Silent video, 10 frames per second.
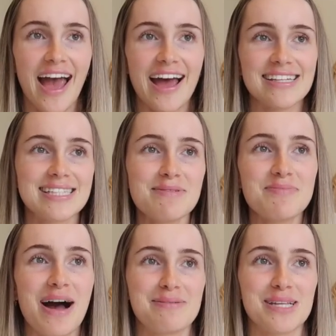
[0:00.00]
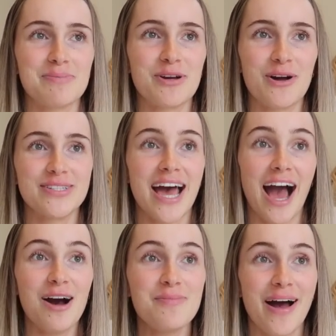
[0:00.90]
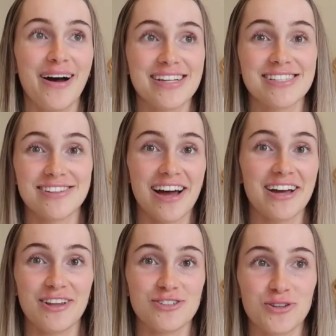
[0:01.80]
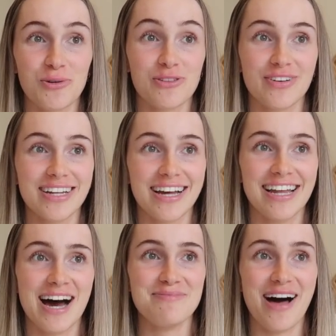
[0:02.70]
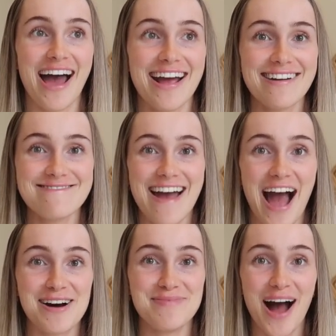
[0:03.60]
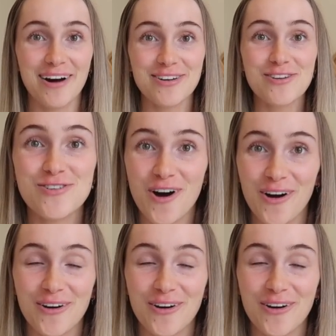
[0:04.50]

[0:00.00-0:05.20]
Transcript: And someone pipes up and goes, how about a psychological thriller? And I'm like, how about no?